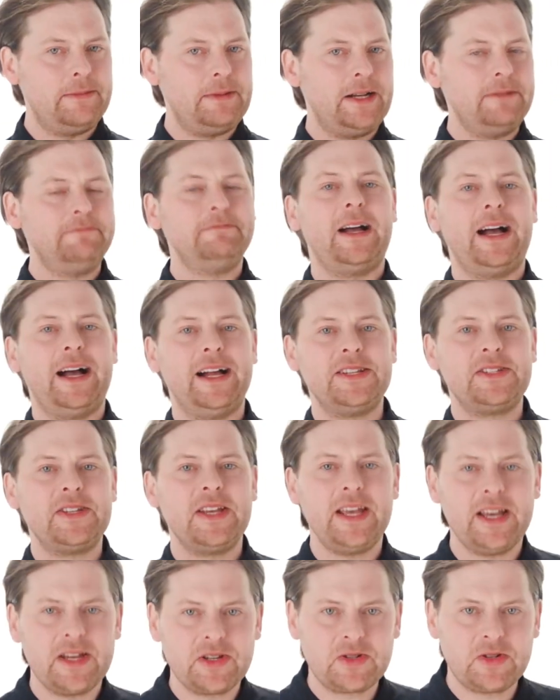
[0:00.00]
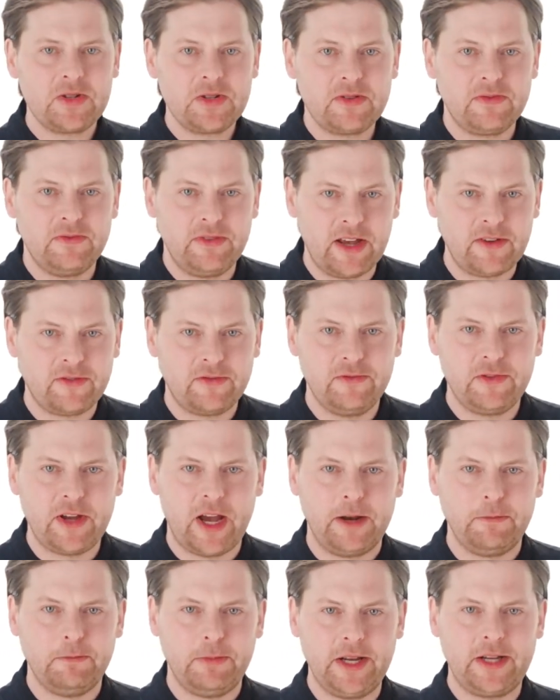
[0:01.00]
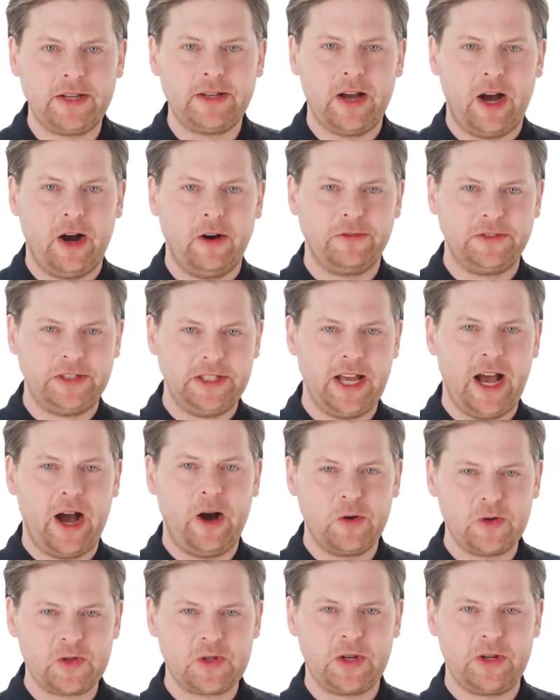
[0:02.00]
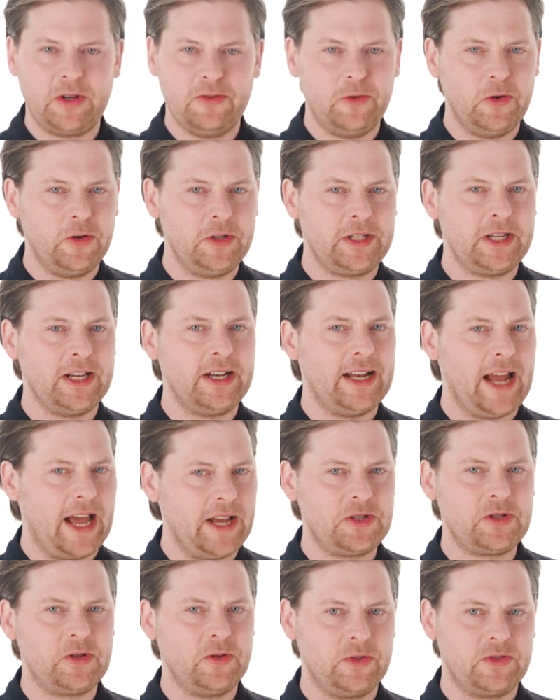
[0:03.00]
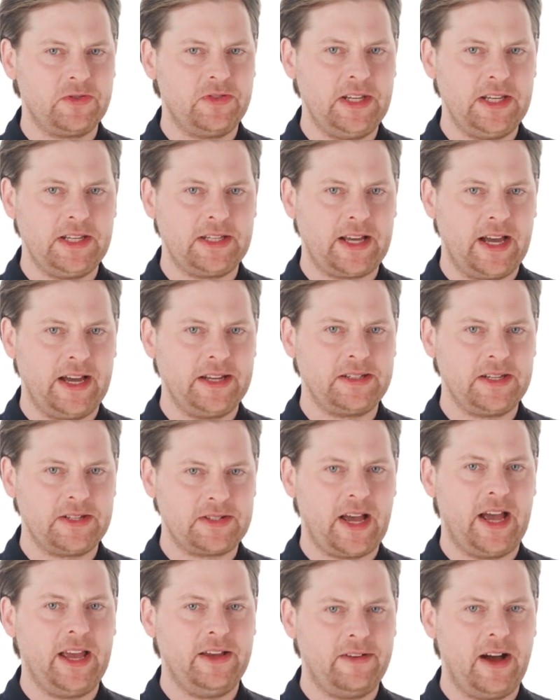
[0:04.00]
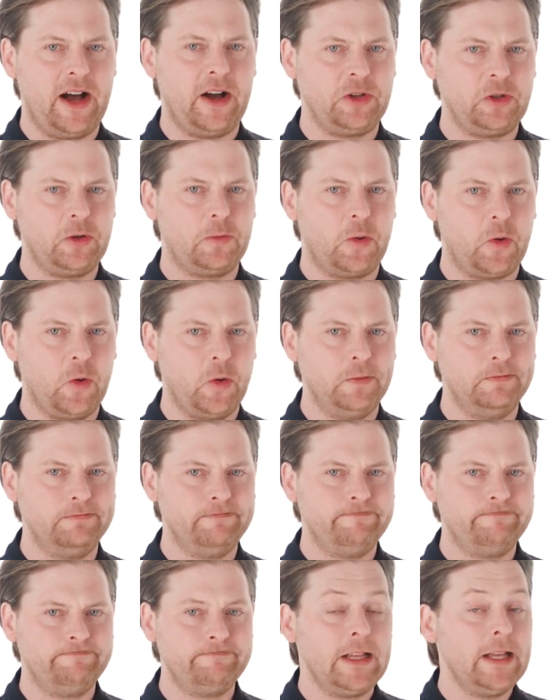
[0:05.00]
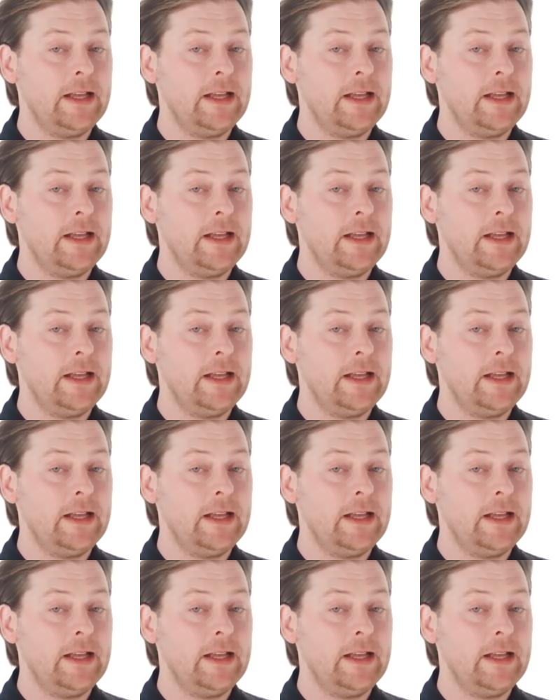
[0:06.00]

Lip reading: But first, let's start by taking a look at the exceptional performance of our iVario Pro,